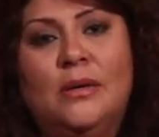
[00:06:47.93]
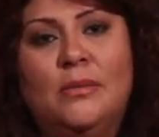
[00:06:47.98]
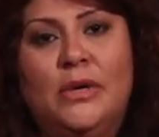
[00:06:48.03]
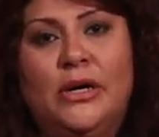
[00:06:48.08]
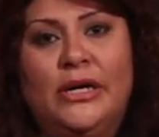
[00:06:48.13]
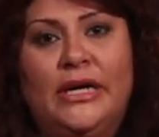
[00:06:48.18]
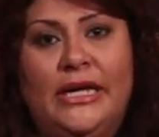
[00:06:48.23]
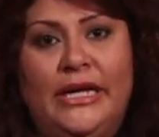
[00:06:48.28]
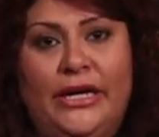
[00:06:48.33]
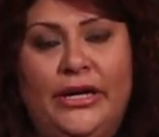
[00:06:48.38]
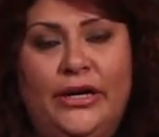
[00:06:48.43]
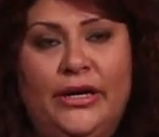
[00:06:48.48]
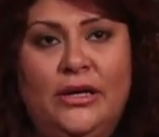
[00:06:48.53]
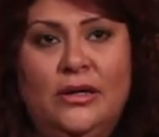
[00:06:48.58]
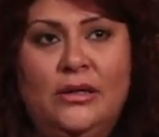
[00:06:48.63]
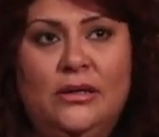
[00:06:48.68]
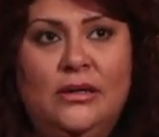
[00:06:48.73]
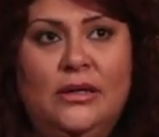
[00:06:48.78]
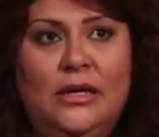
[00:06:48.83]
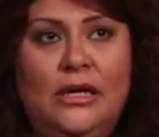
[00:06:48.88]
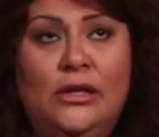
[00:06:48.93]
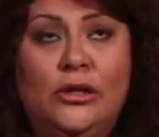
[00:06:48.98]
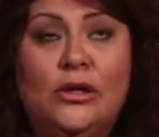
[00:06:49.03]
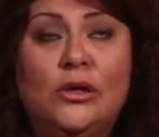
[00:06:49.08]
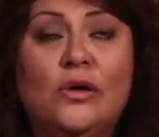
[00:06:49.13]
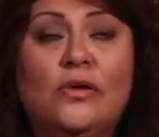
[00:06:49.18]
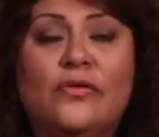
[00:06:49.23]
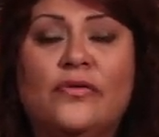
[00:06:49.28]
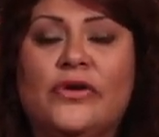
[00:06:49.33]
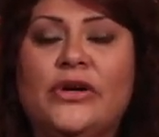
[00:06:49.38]
about a year, a
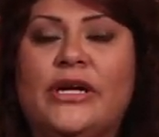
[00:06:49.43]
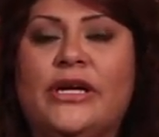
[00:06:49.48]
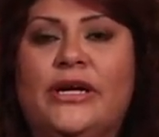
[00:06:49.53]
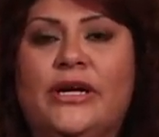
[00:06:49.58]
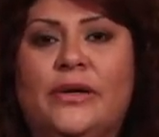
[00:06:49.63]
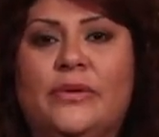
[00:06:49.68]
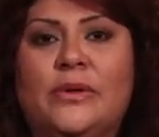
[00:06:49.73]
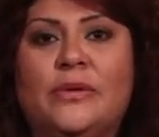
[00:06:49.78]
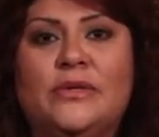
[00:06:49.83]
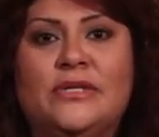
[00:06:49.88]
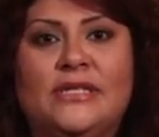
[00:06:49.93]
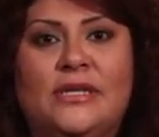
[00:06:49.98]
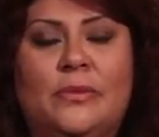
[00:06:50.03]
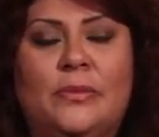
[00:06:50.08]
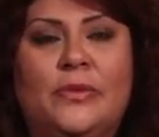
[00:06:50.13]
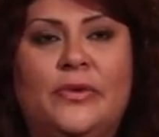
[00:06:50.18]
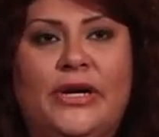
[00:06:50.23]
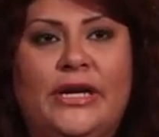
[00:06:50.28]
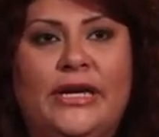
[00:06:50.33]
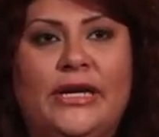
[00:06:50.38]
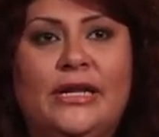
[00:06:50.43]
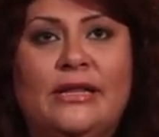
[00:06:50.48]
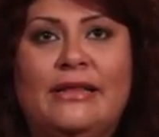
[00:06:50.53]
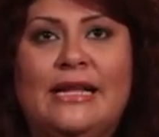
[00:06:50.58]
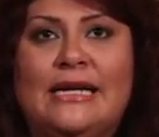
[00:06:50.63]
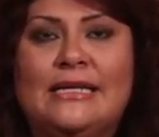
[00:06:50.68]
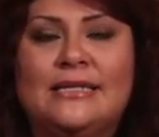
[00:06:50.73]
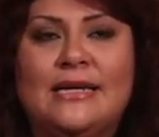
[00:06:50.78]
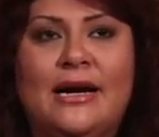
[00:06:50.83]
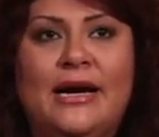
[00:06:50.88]
little over a year we were separated.
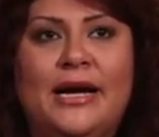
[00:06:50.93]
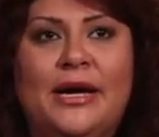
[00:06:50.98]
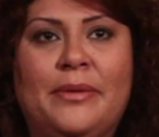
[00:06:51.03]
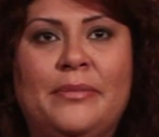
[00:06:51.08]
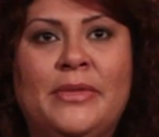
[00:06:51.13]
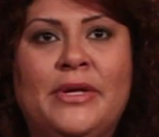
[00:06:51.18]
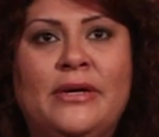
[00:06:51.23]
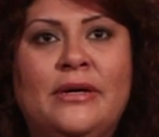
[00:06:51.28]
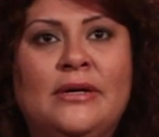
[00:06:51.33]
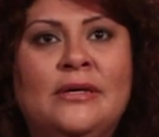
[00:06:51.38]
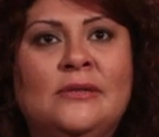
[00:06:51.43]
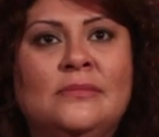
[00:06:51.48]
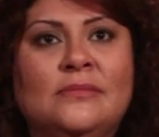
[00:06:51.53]
In that time,